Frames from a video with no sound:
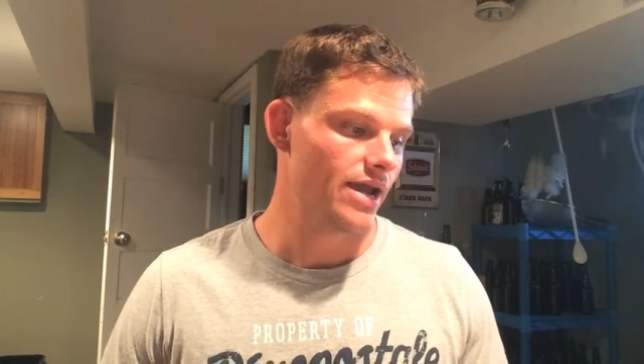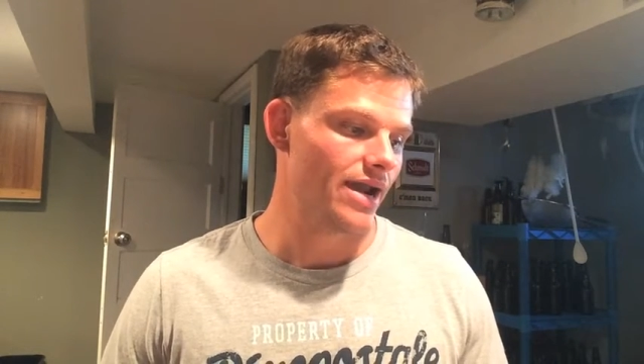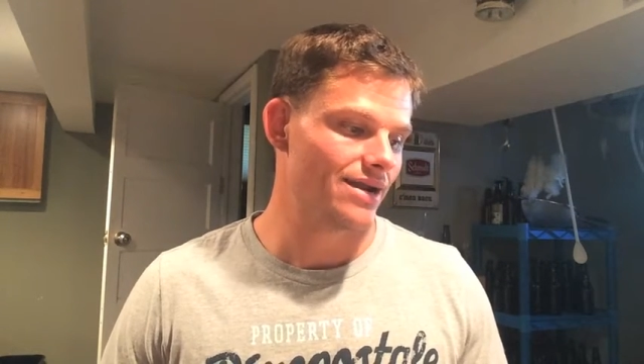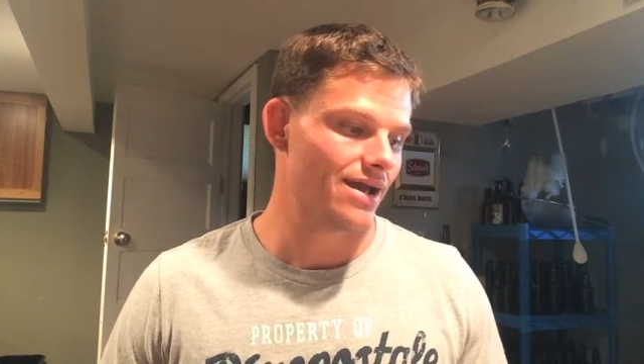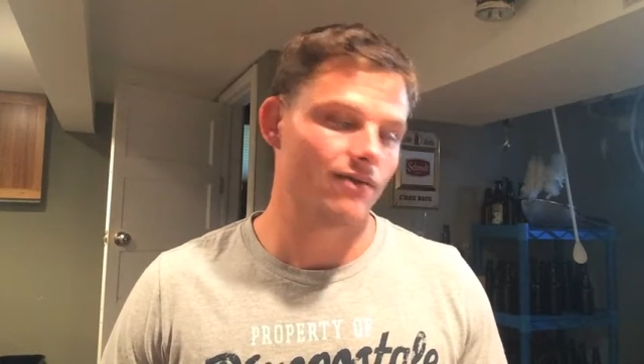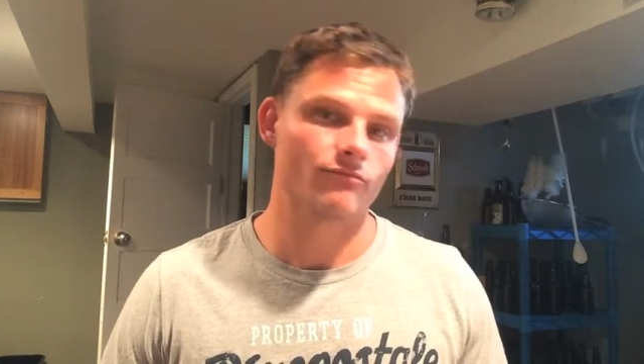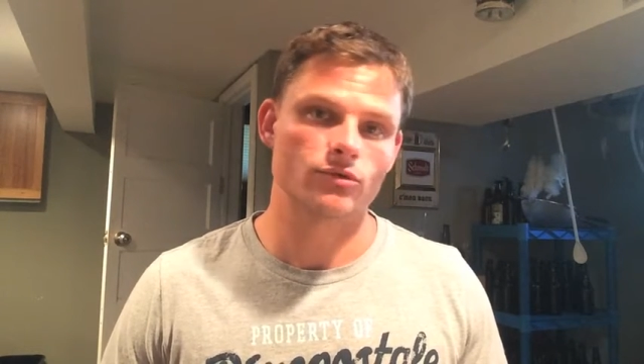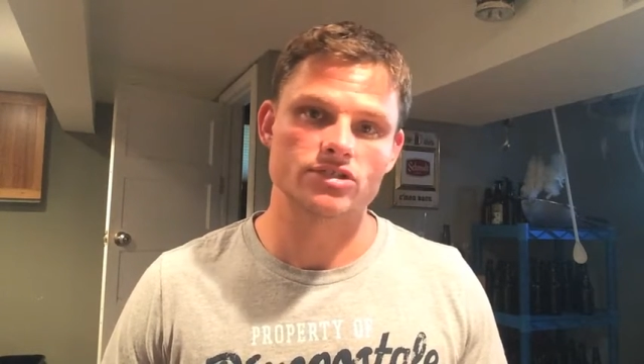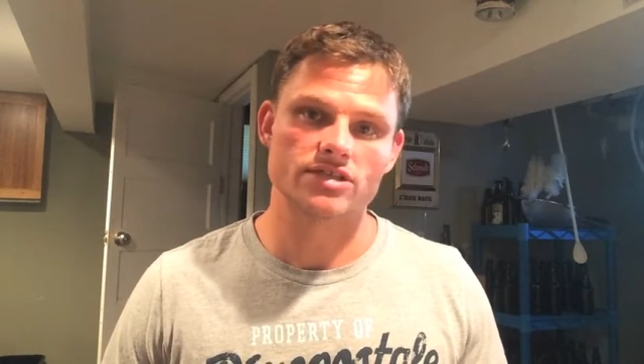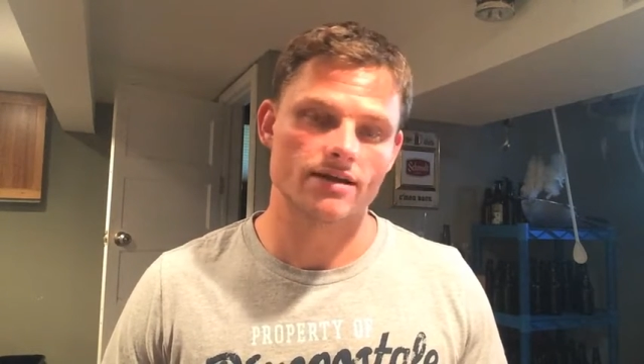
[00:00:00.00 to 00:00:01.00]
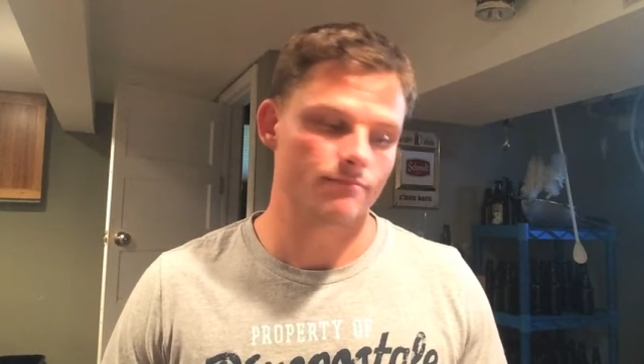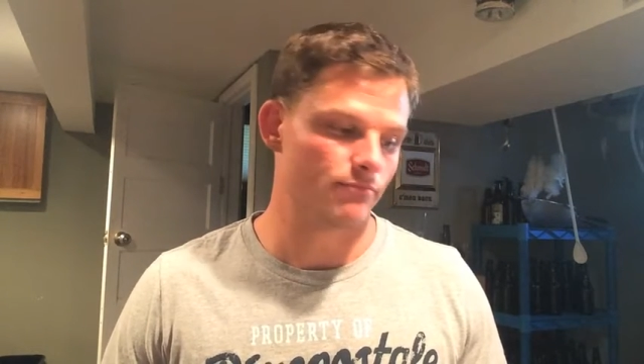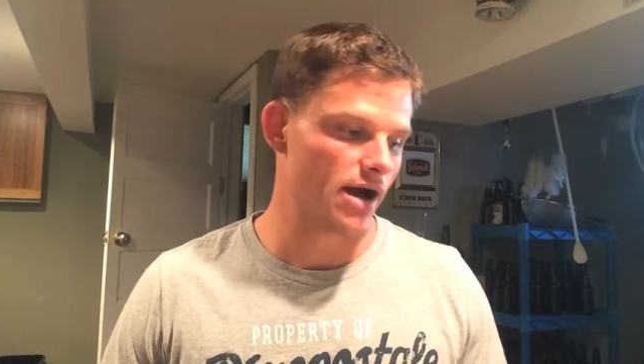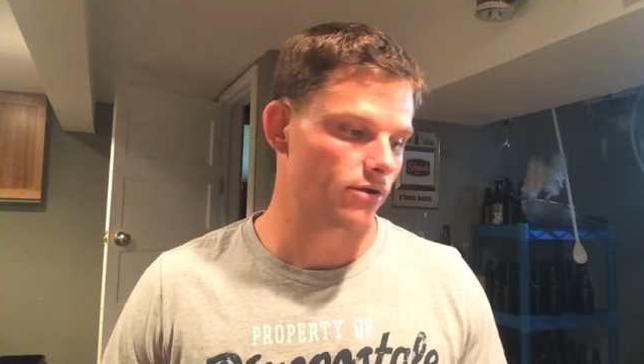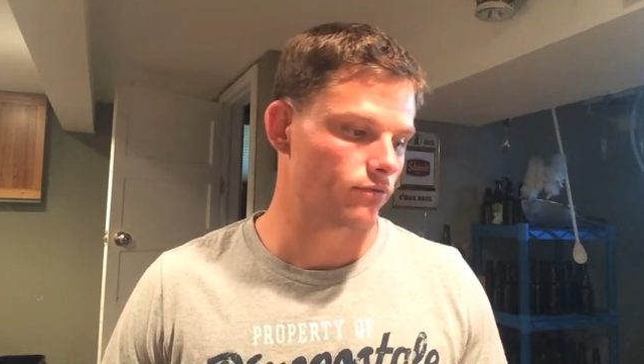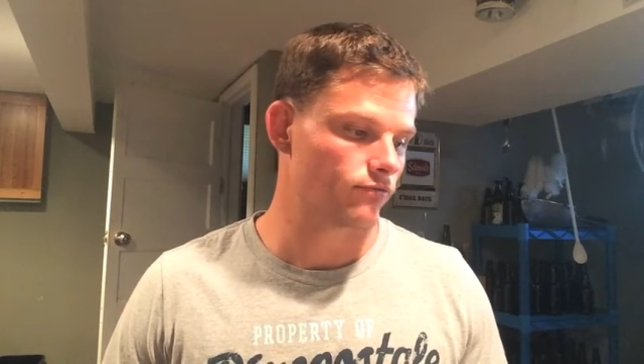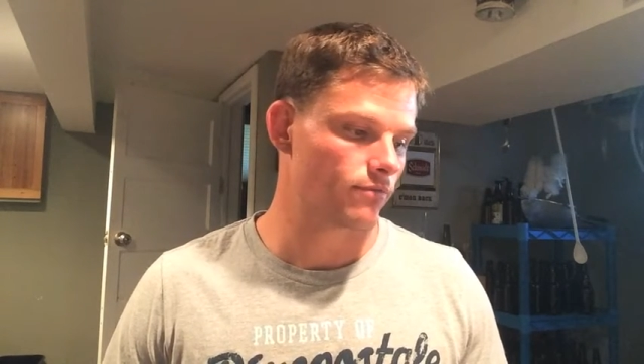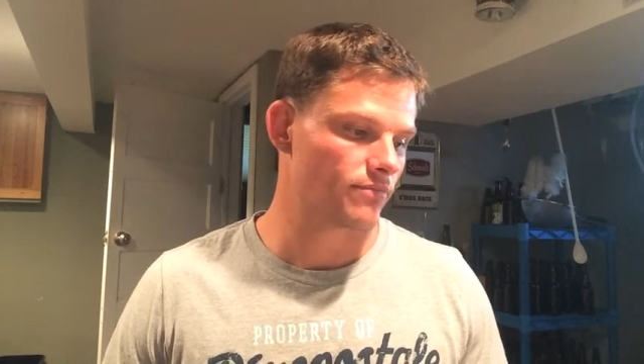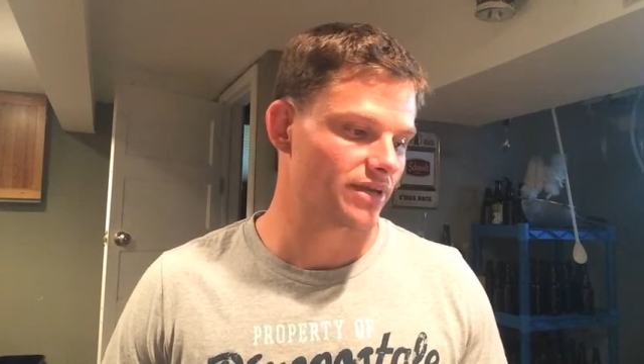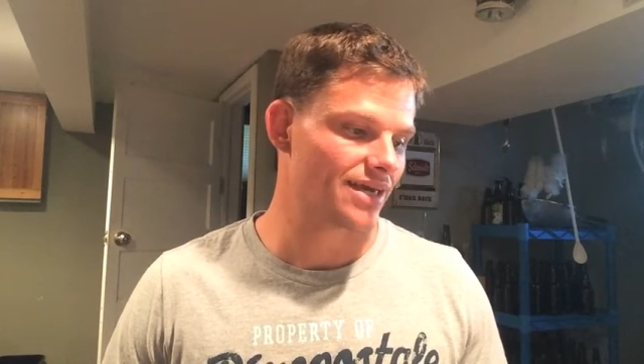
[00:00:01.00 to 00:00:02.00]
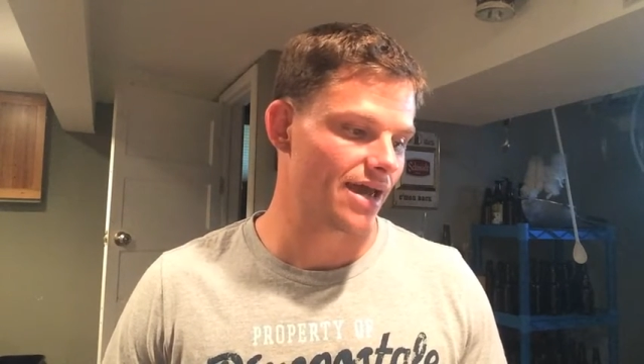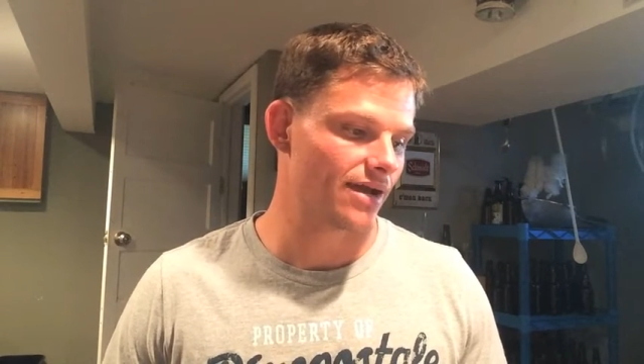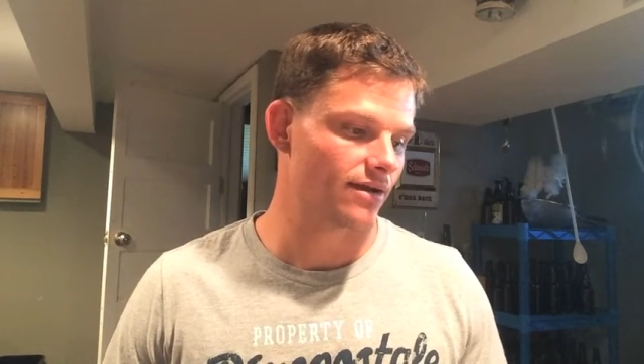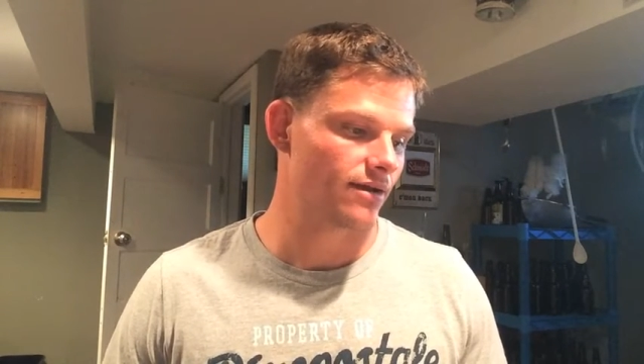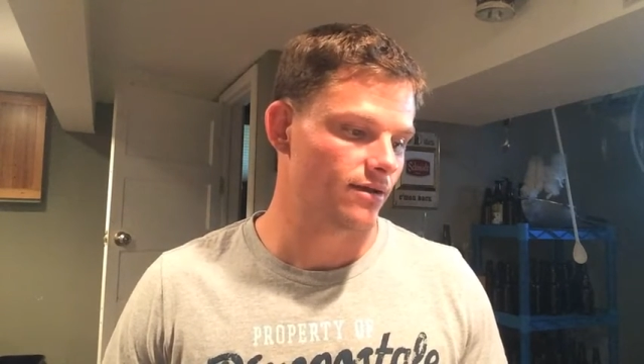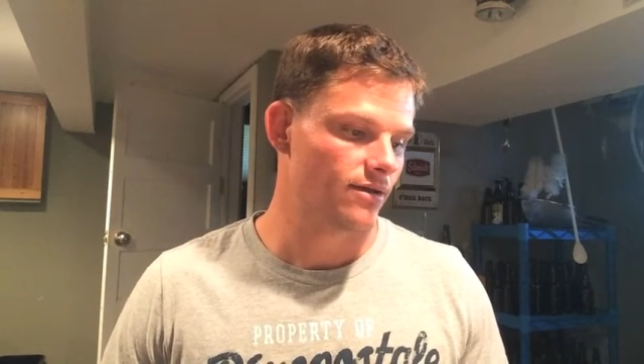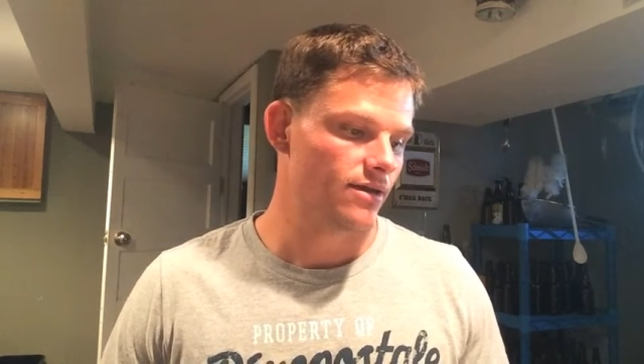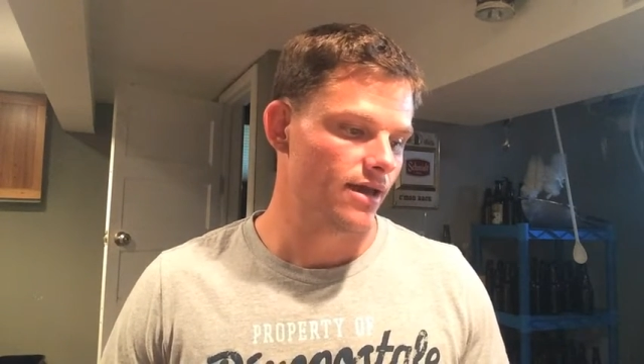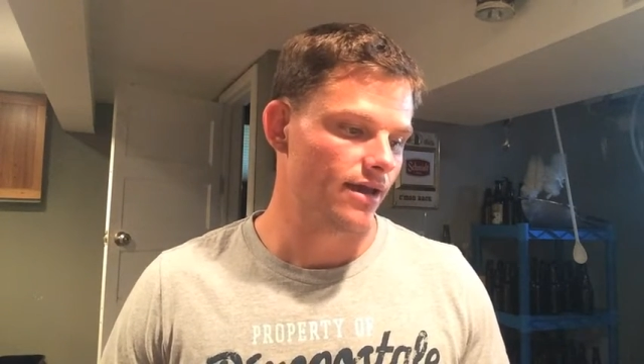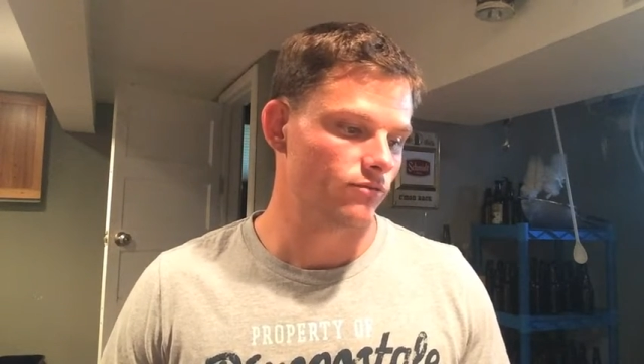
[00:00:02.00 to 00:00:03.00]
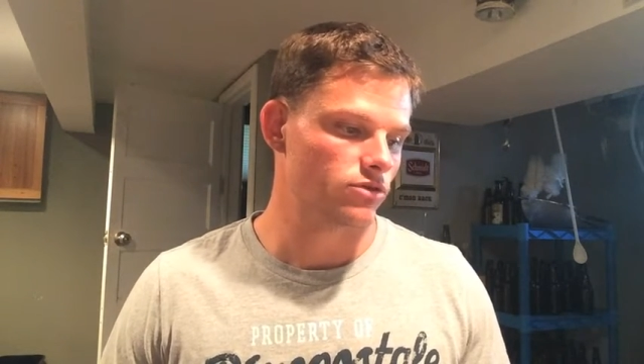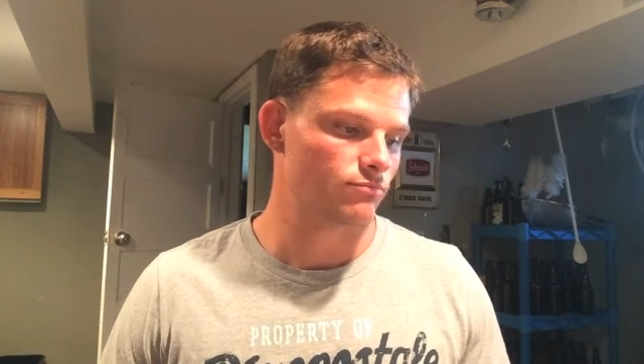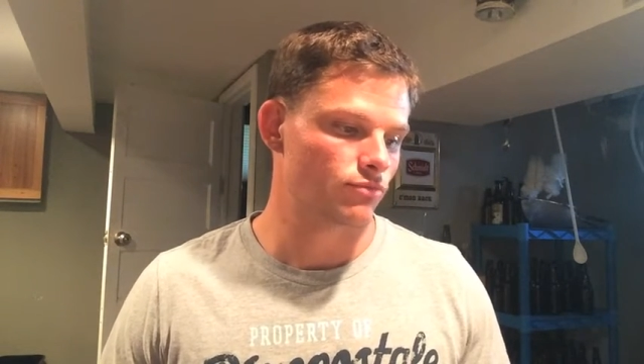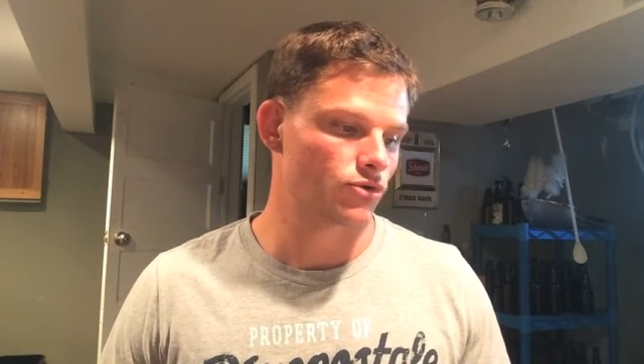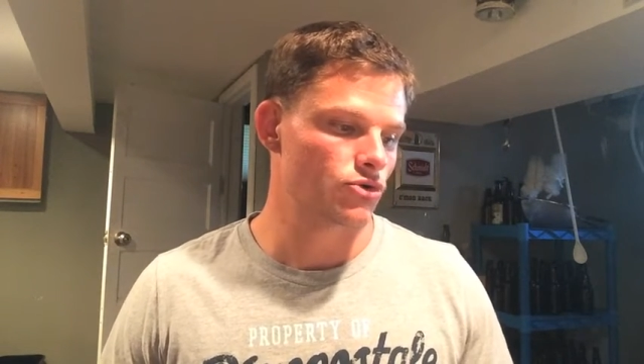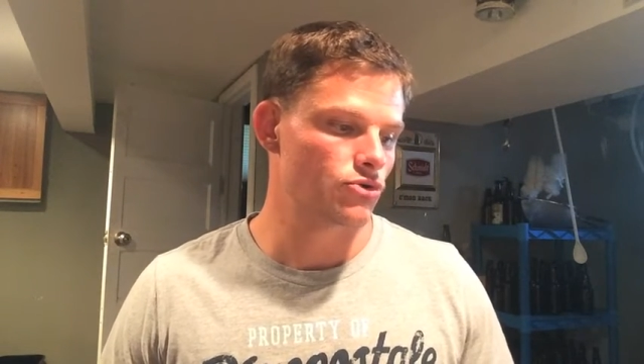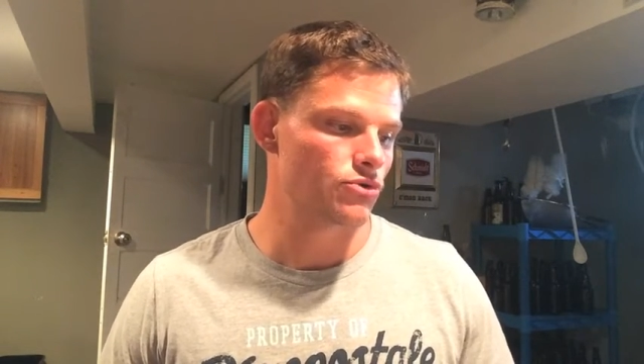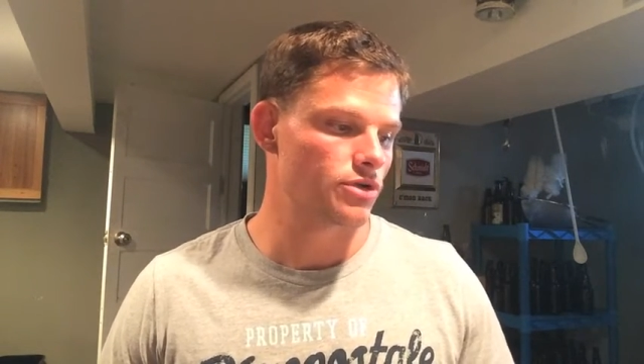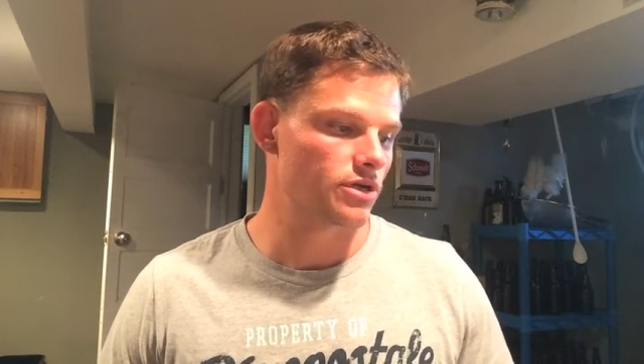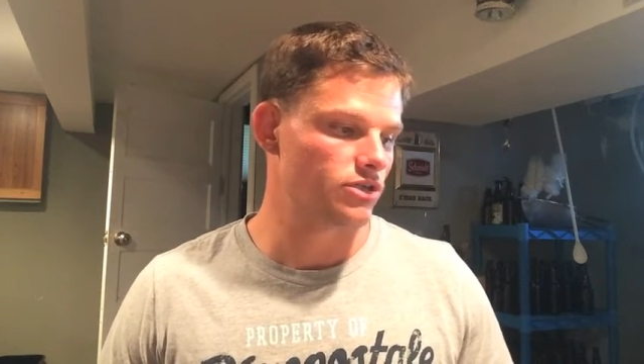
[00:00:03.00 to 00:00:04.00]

8.5%, bottled from the keg, and it was brewed